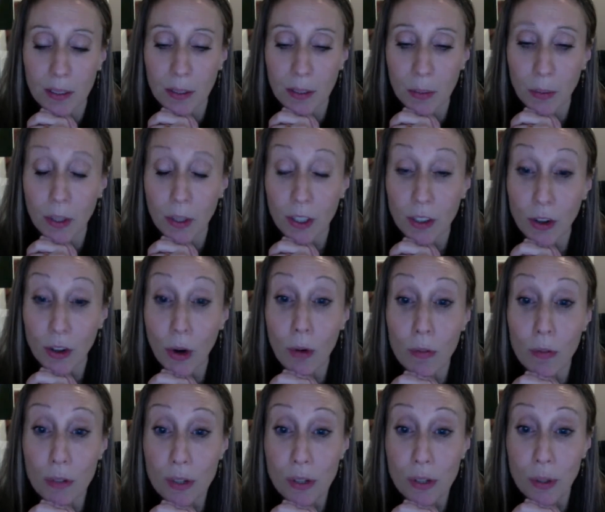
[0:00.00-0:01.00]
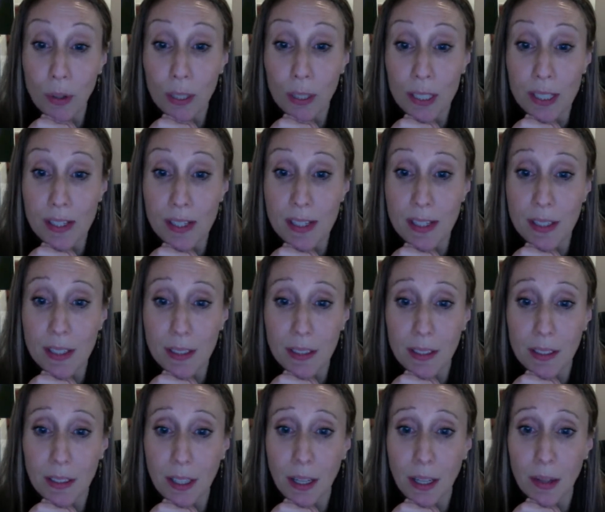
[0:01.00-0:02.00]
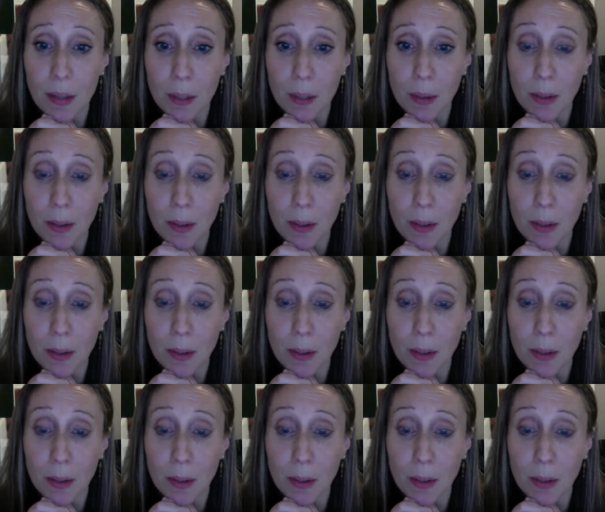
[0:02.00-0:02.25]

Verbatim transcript: what your oversoul is, and how you